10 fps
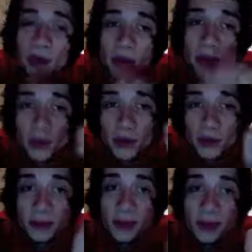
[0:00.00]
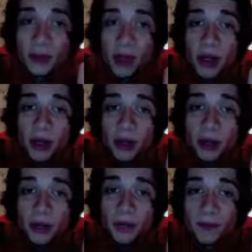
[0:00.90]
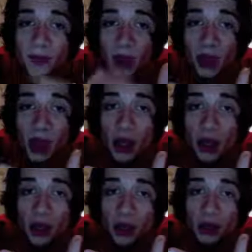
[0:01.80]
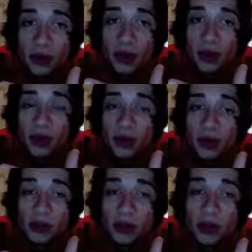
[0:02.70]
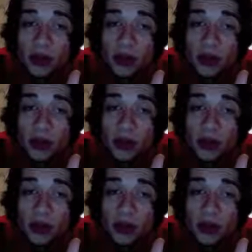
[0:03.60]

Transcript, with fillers: both your spirituality and your knowledge